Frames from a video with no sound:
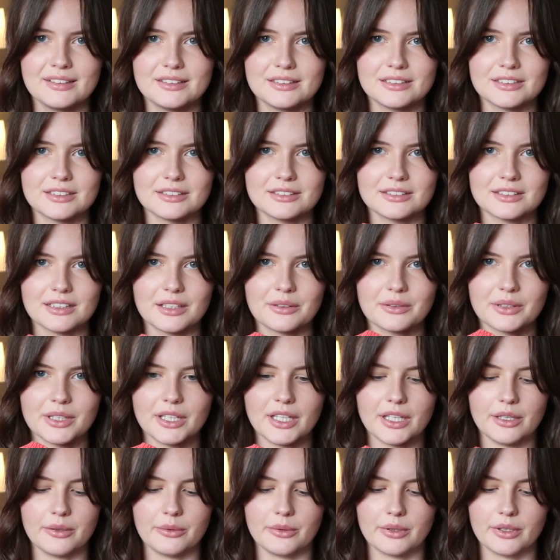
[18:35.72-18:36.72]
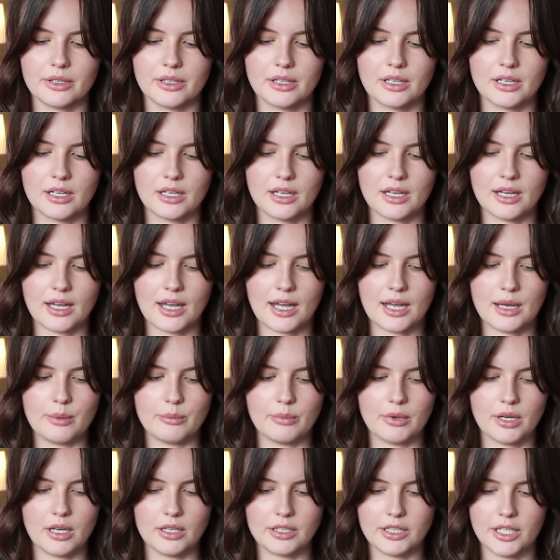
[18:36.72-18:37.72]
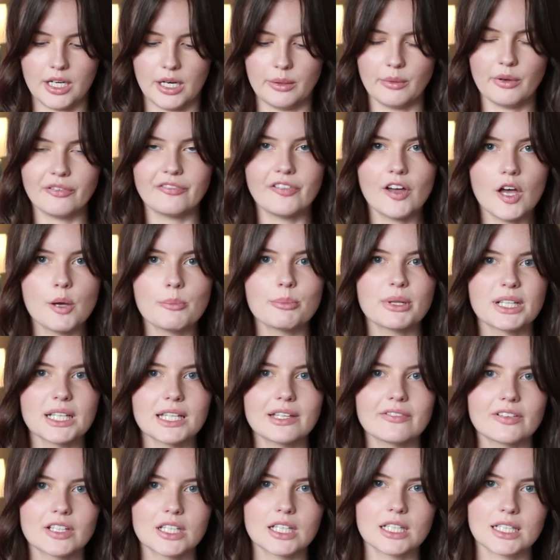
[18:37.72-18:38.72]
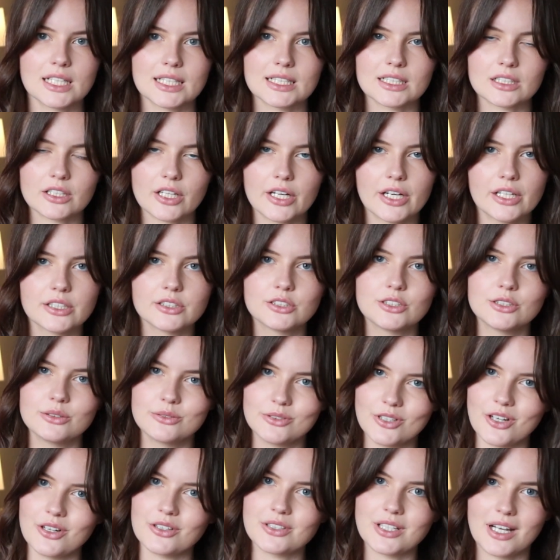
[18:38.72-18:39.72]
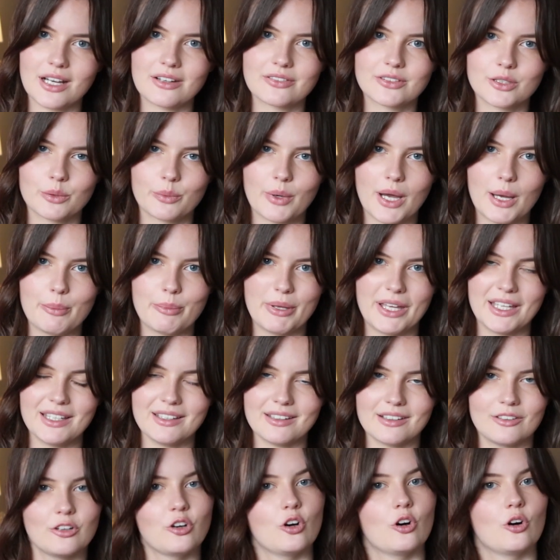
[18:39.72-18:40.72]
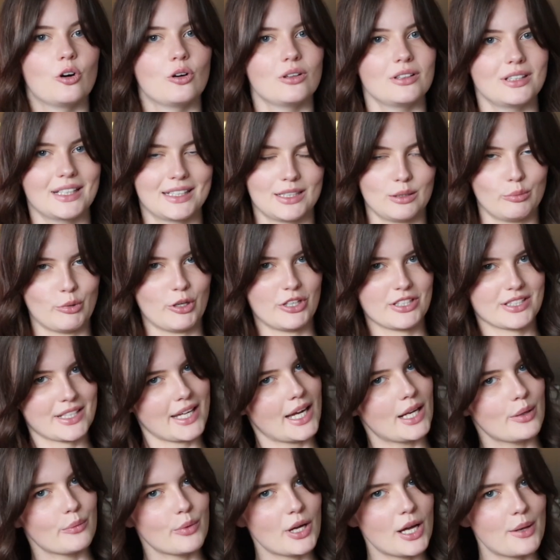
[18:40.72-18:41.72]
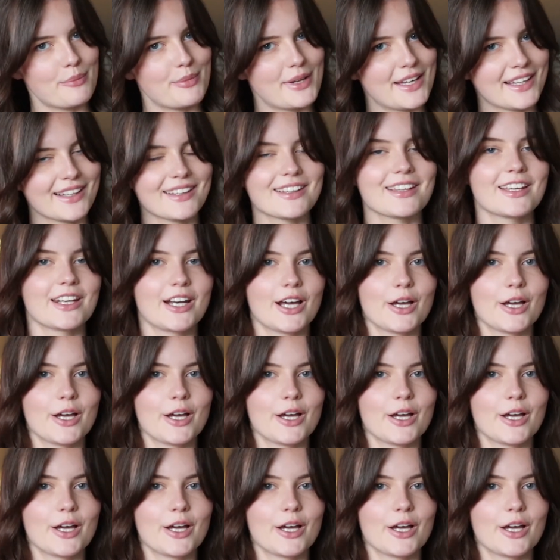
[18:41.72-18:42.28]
It's just so cute. I'm a firm believer that little girls do not have to wear pink, or little boys can wear pink.